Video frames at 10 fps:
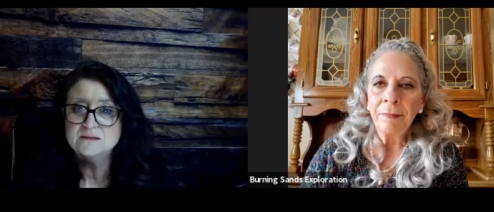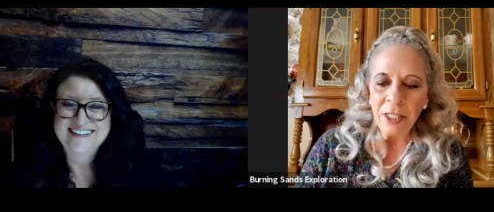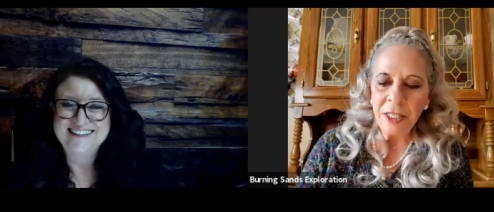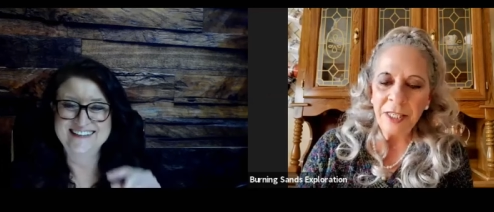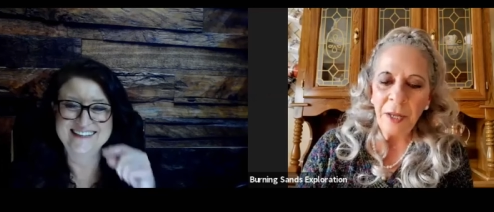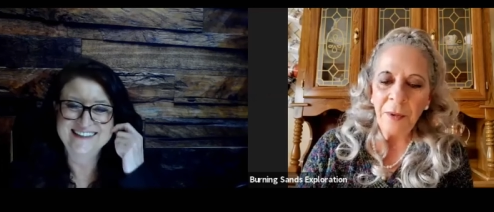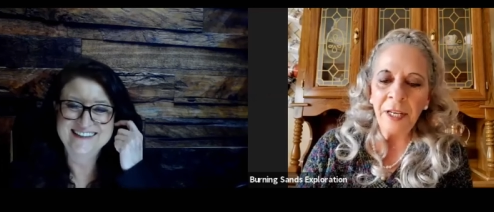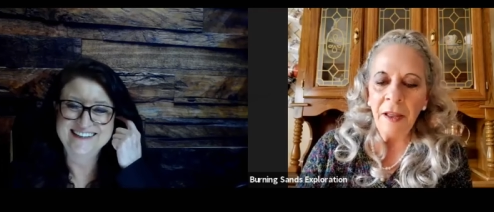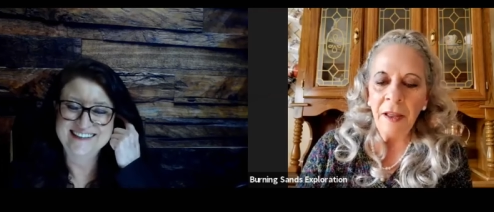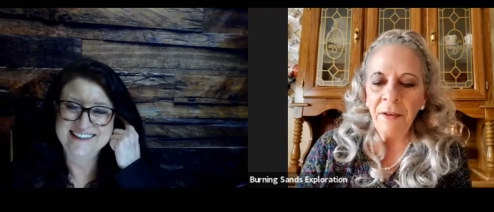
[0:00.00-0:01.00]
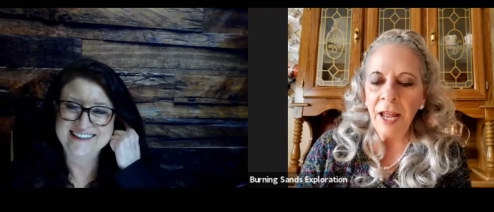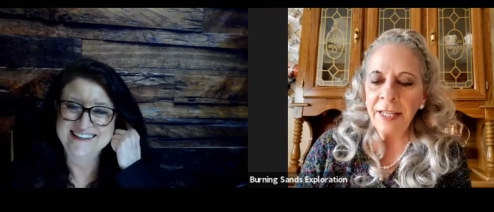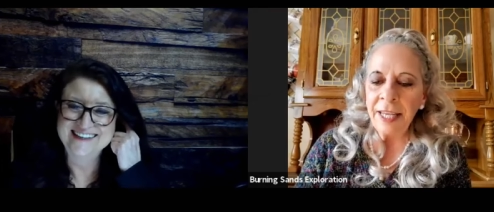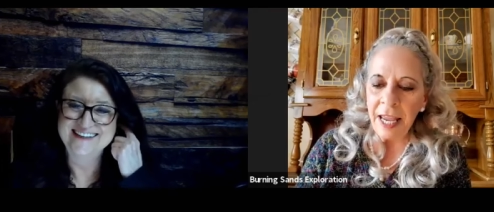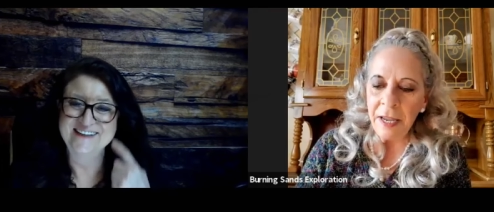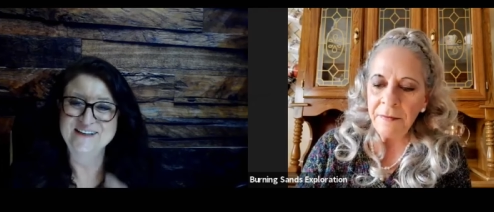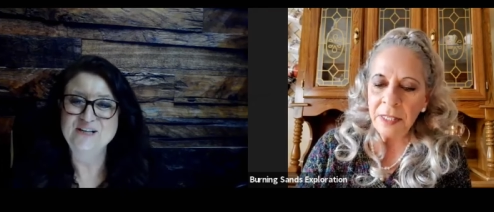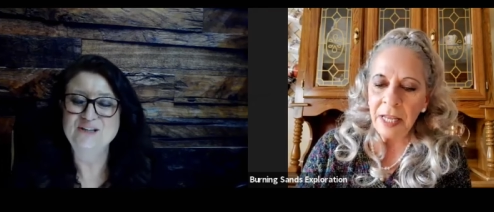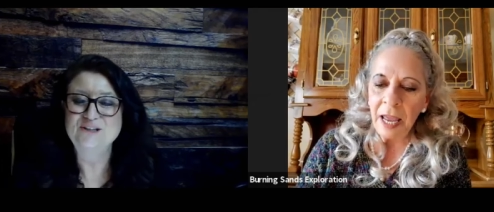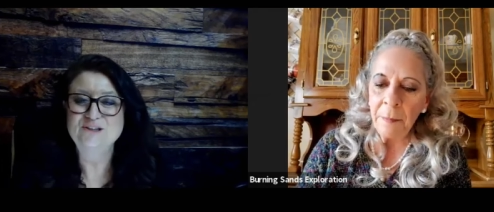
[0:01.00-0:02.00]
Speaker 1: so the lovelock caves
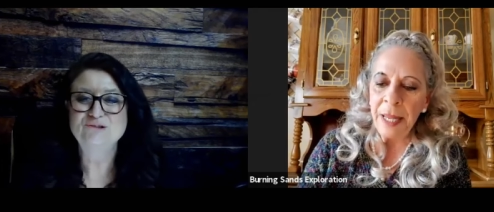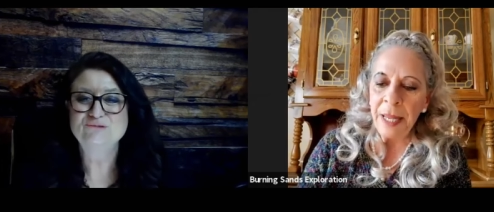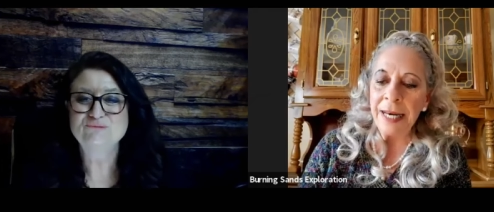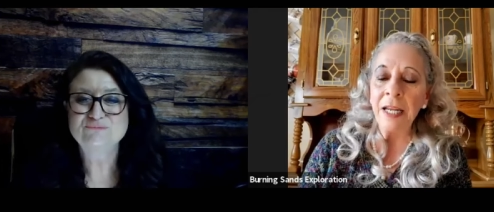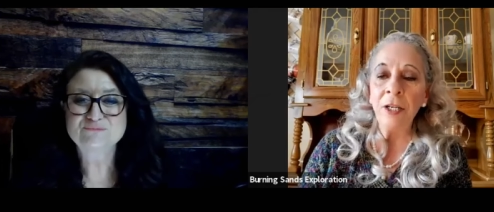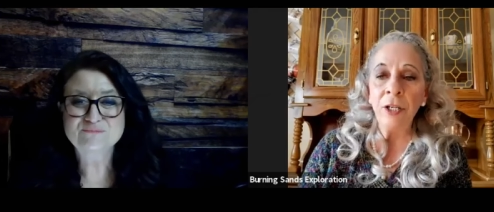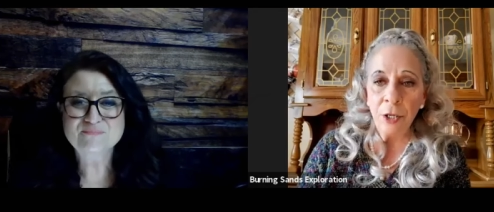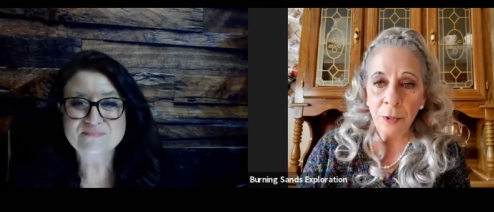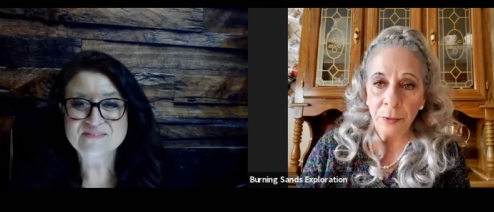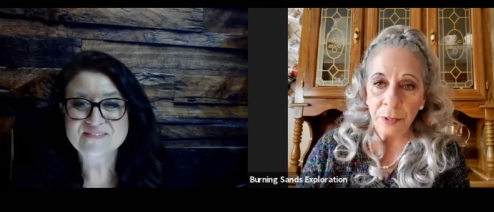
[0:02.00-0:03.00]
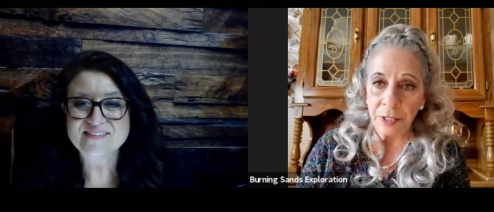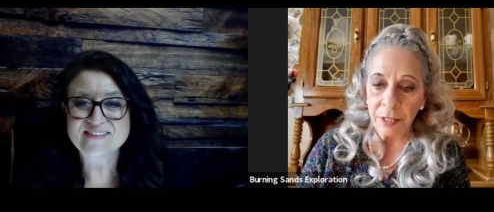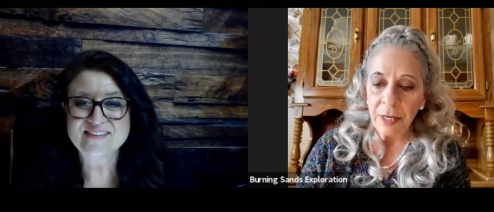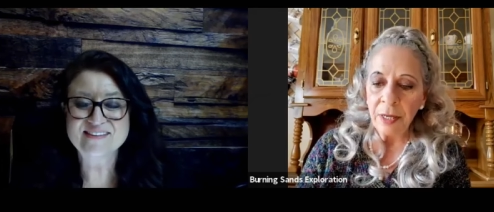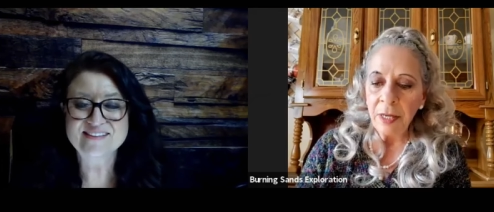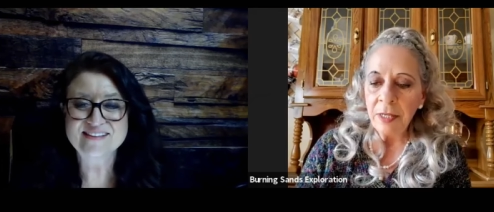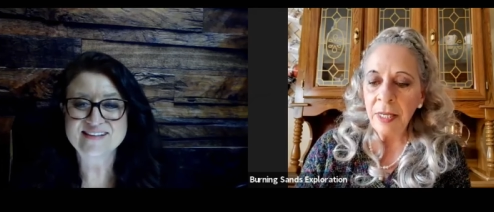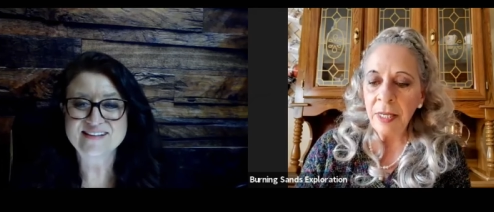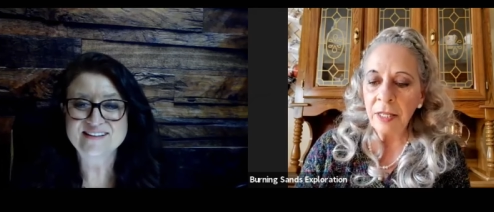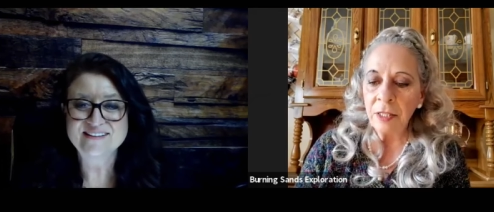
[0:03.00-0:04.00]
have been in use
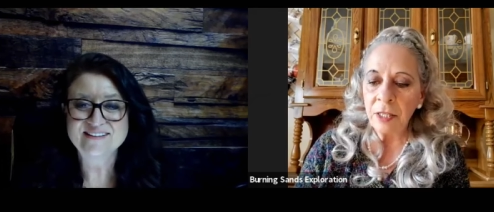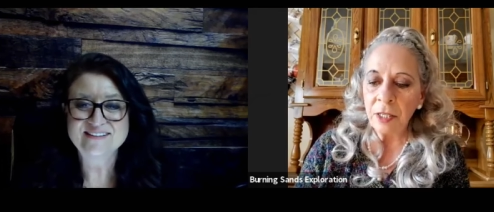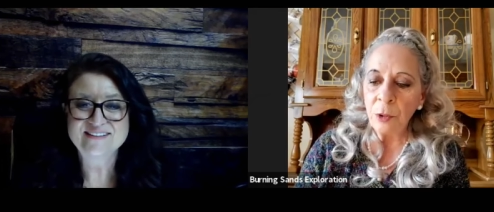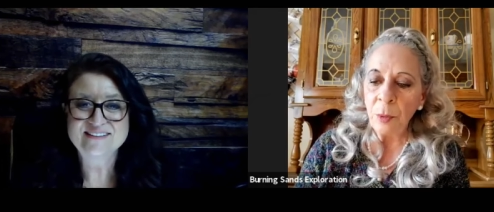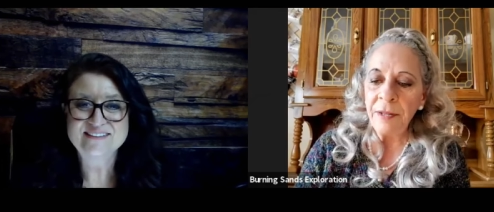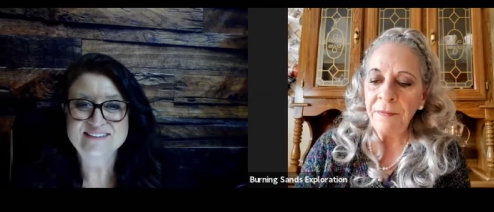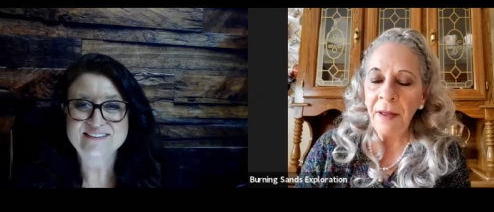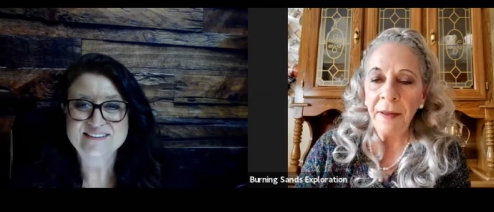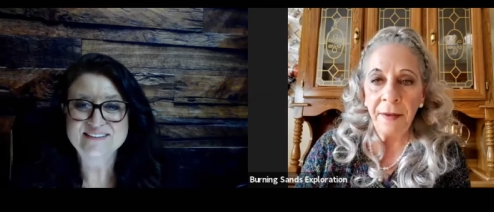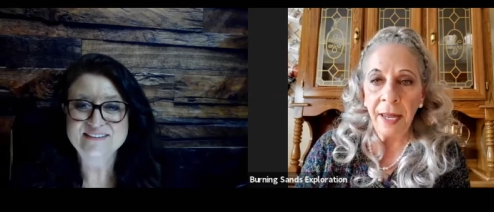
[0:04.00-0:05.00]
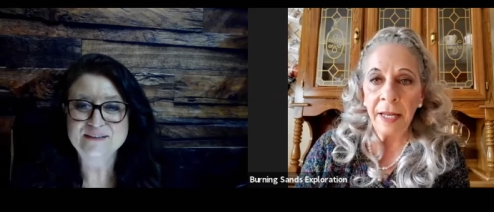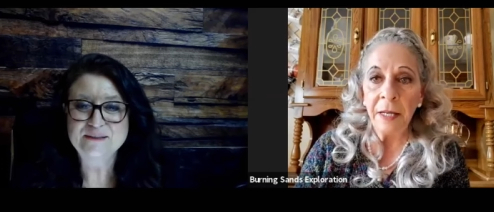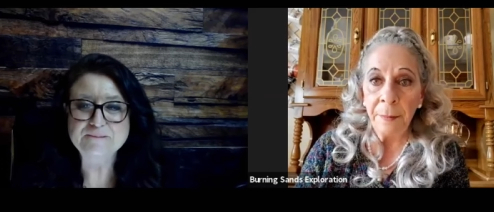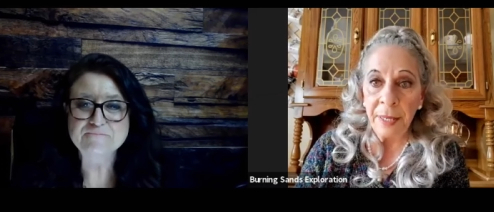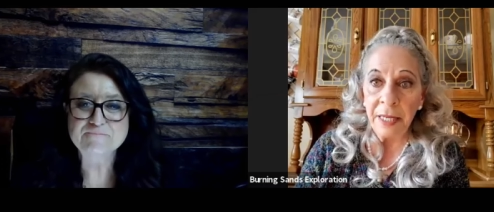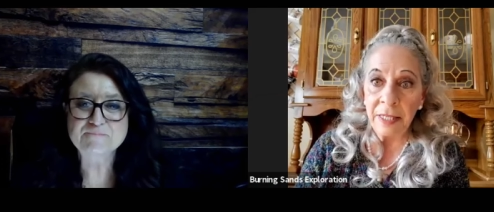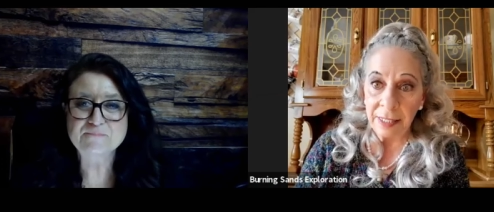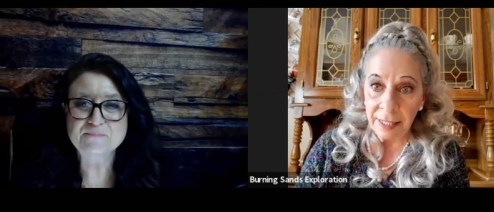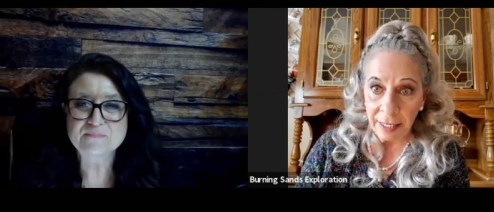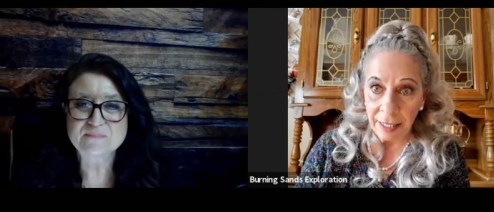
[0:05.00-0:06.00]
since 2580
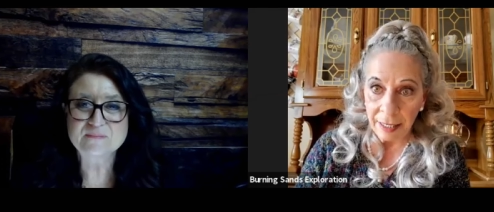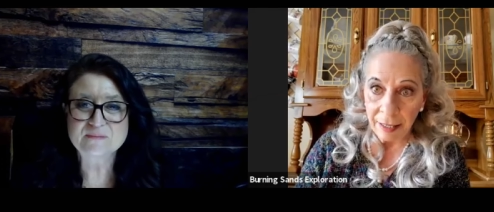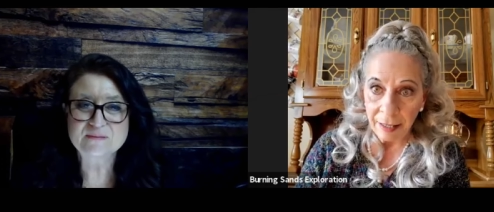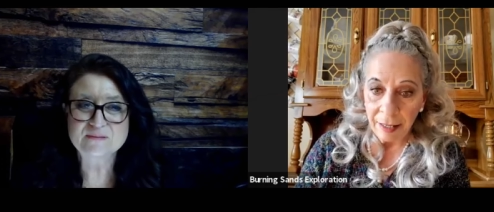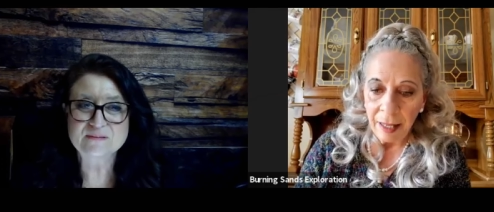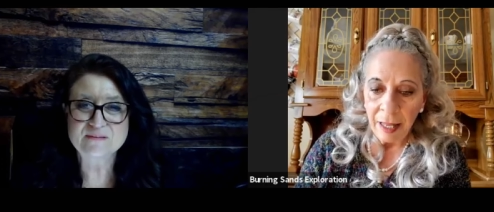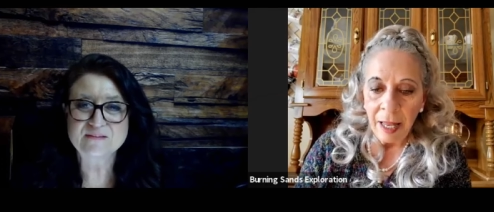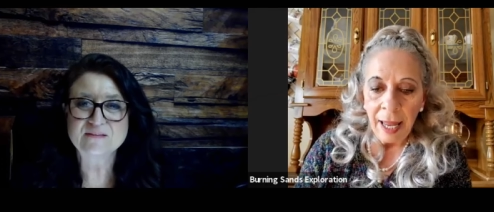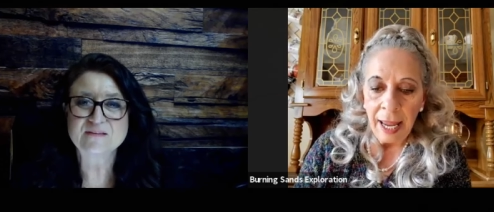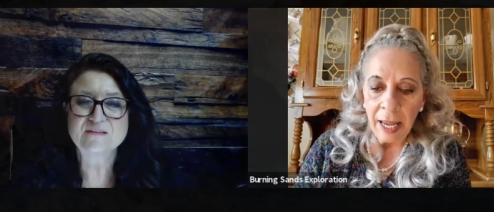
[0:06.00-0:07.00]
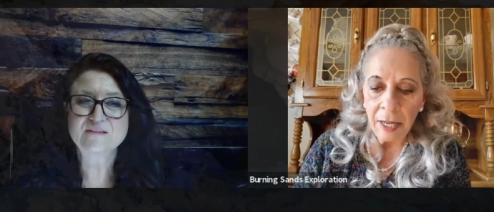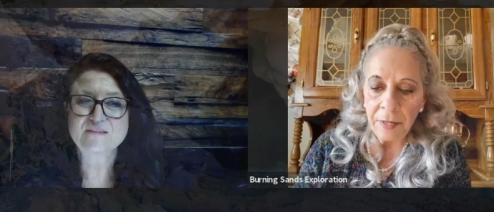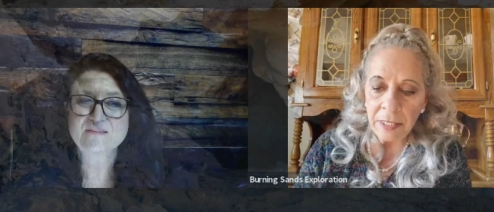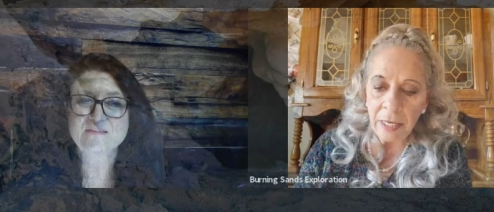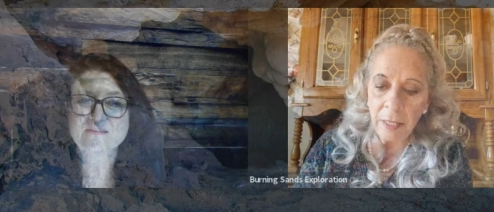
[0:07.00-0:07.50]
BC. And they said